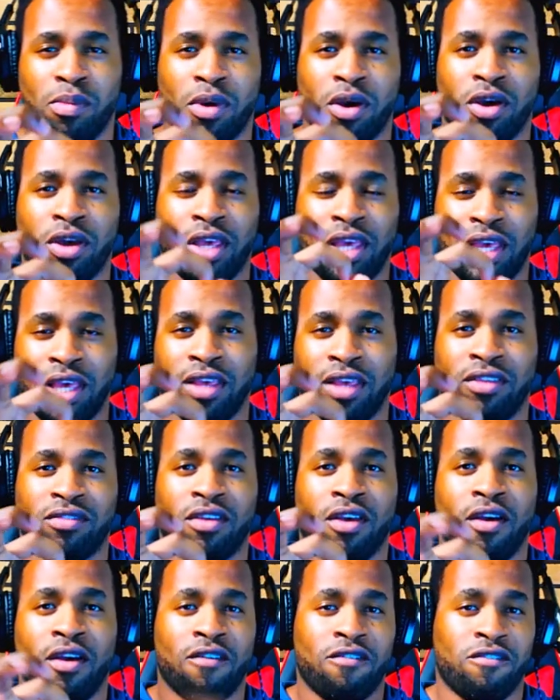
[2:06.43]
is
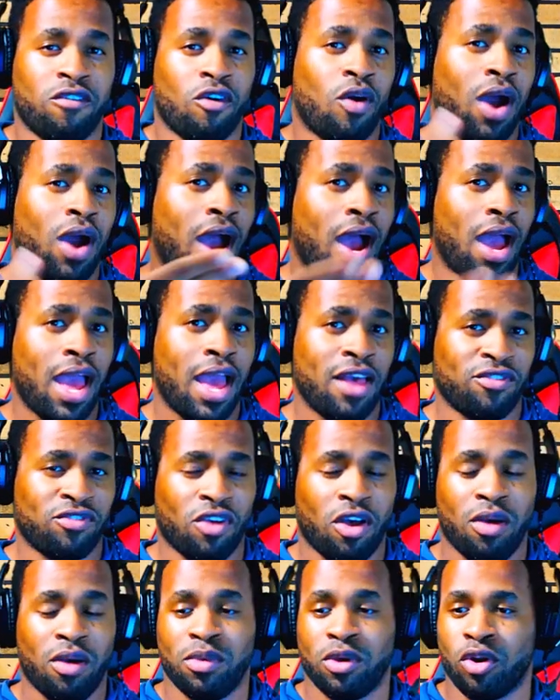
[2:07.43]
for our s
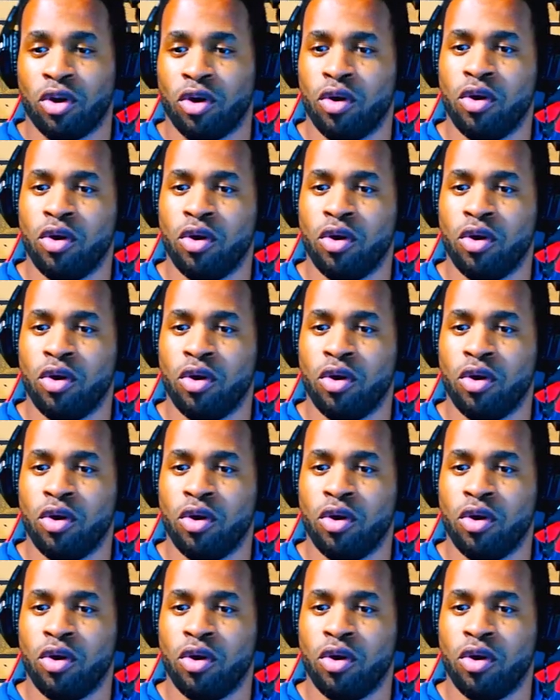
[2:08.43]
orbital.